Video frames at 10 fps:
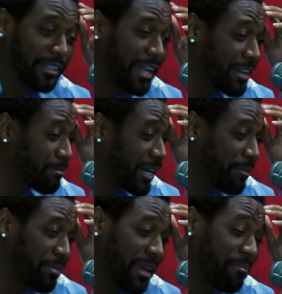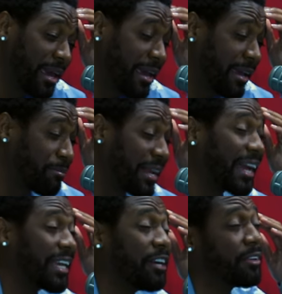a lot of money being made. But
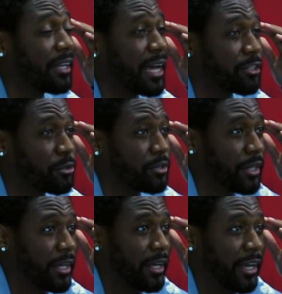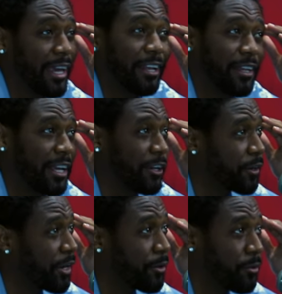I give a lot too. Okay. And, and
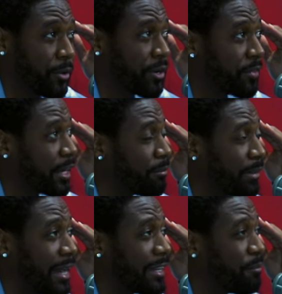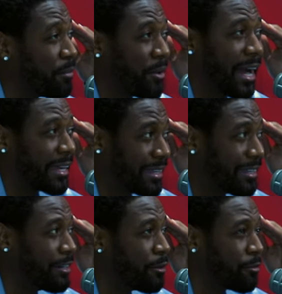and the weird thing about it, the more I
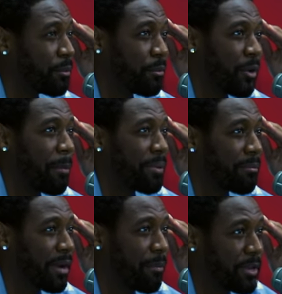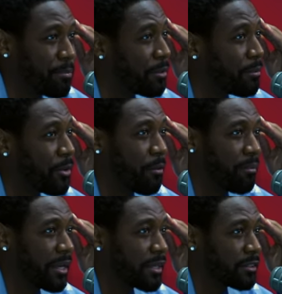give and the more I pay my people, the more
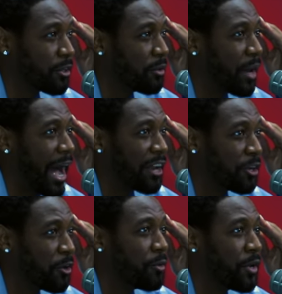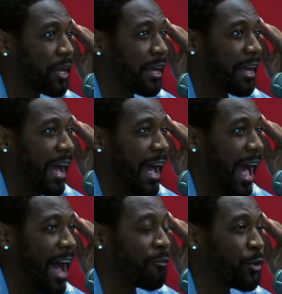I'm making. So I know,
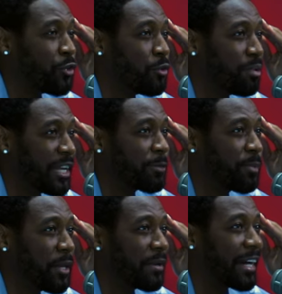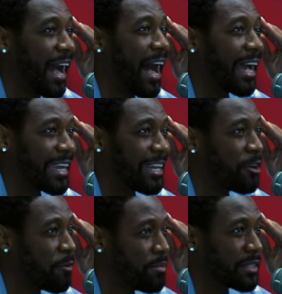I when you bless people, God get in
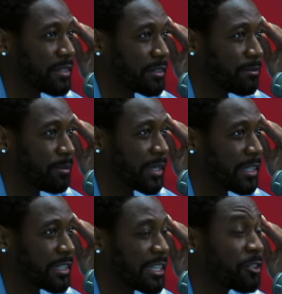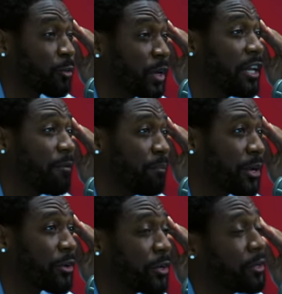your yes. business because yes. it's a really a
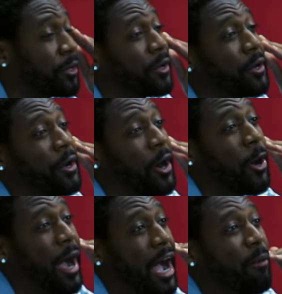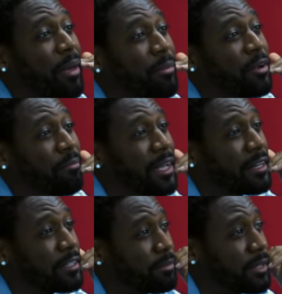miracle on how I'm able to make this